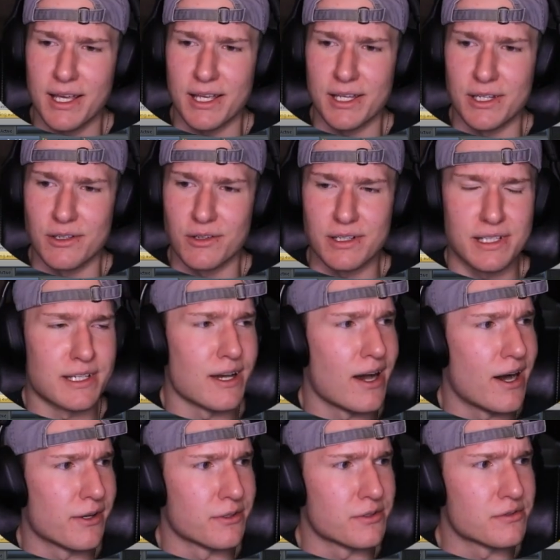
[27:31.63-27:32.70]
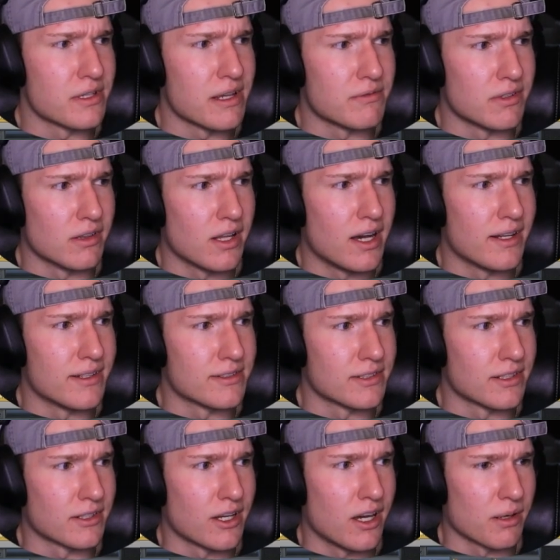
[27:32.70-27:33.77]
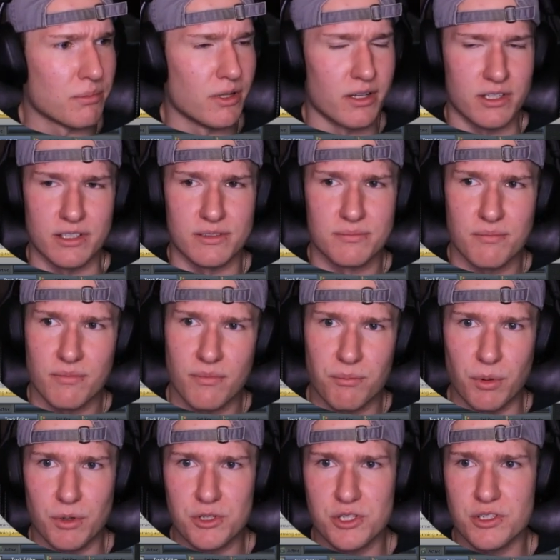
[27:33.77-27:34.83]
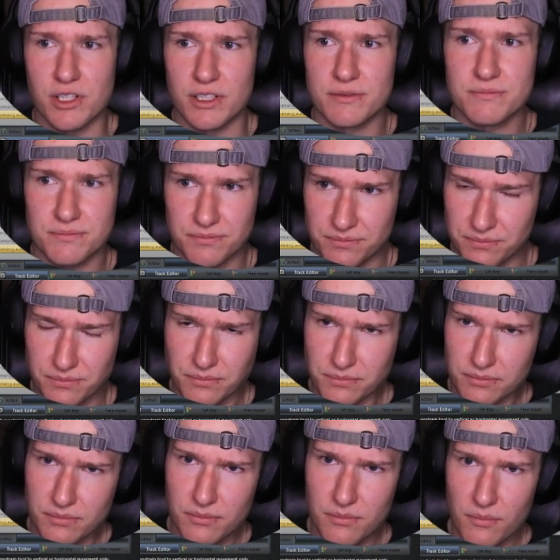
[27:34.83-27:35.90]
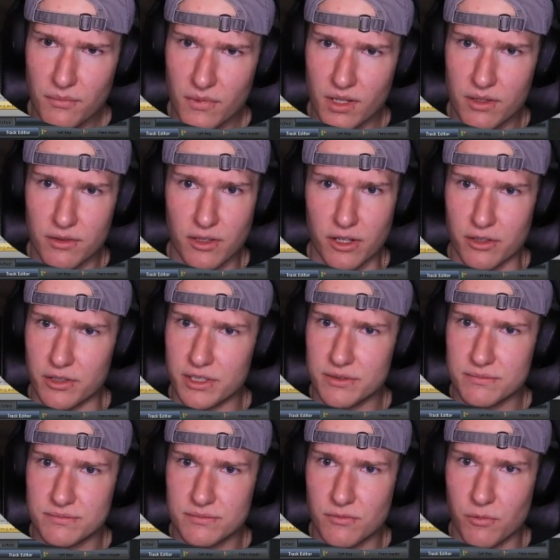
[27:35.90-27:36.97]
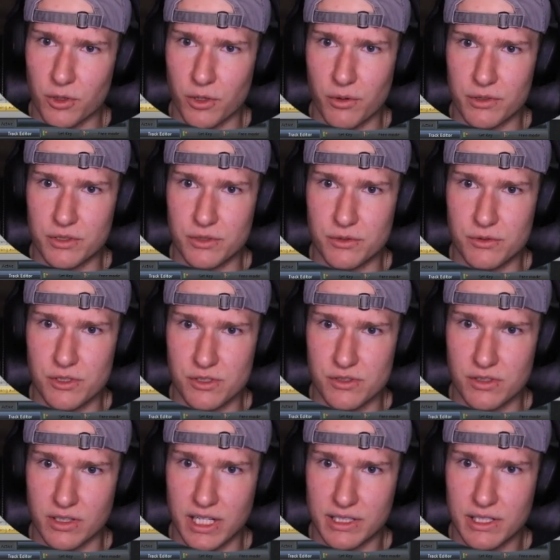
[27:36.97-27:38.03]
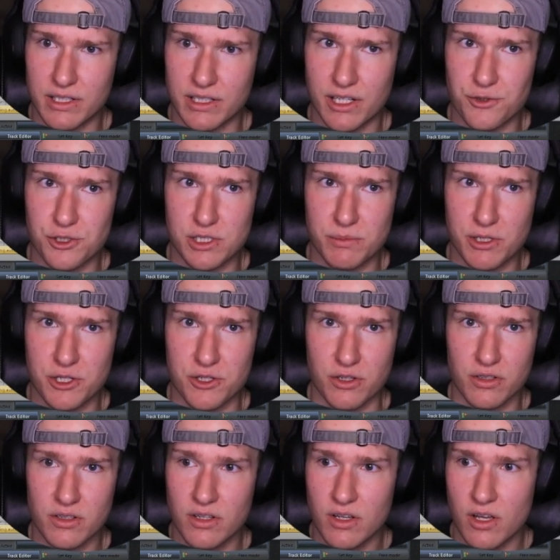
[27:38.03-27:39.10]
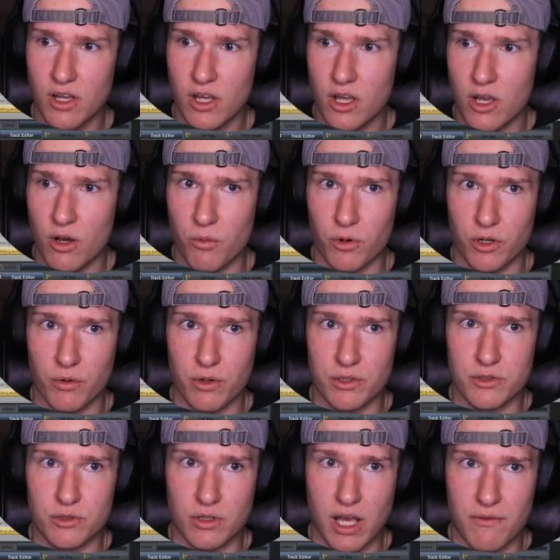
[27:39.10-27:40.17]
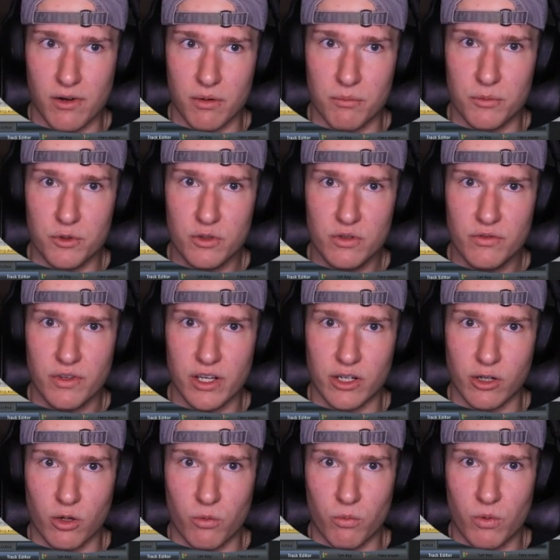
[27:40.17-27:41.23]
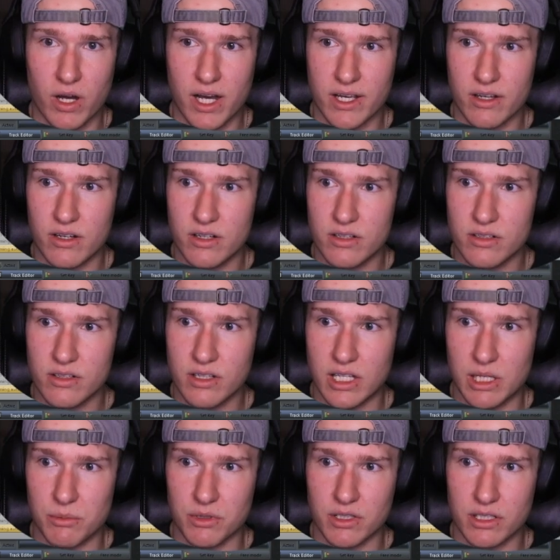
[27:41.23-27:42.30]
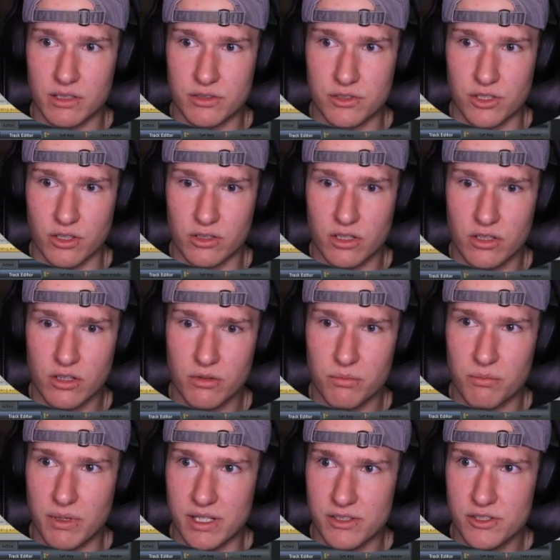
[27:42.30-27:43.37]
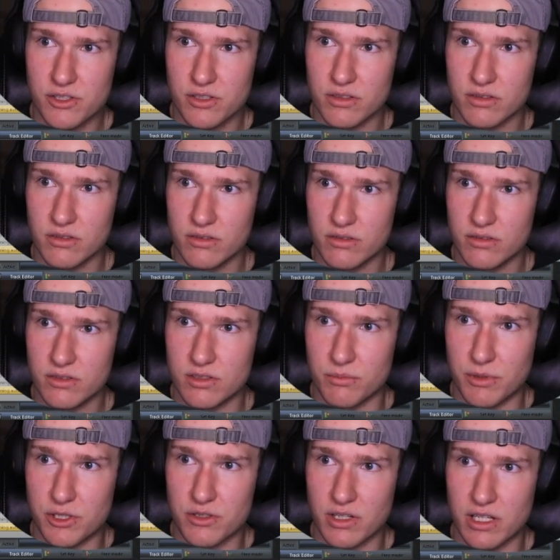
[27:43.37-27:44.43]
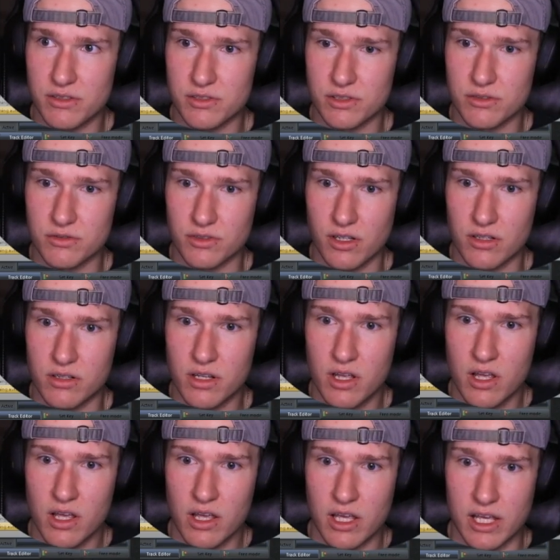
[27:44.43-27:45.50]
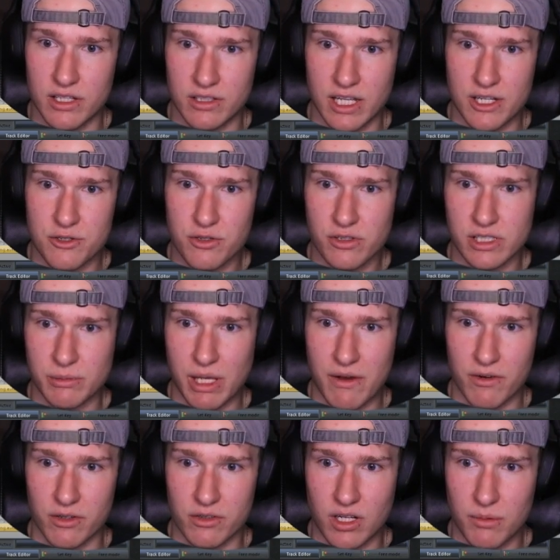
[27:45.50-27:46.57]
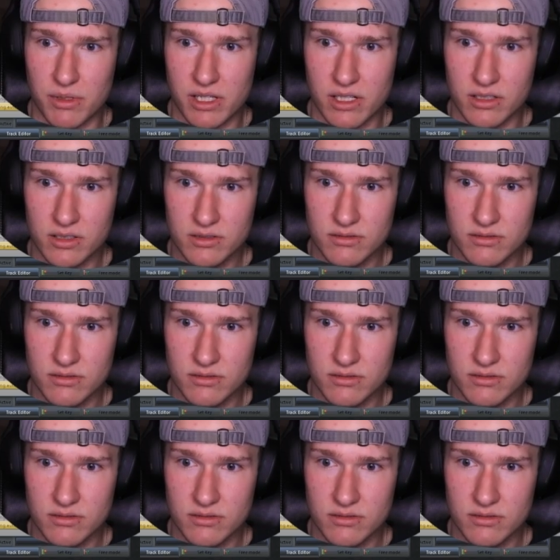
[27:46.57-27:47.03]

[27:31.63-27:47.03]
you're going to get autosaved a lot. It's going to cock block you. But once you're done, luckily, we're going to just select it again just to make sure. We're going to have our move and our Y on, and we're going to turn on our mesh. So make sure L0 is on. And as you can see, we have our dummy here.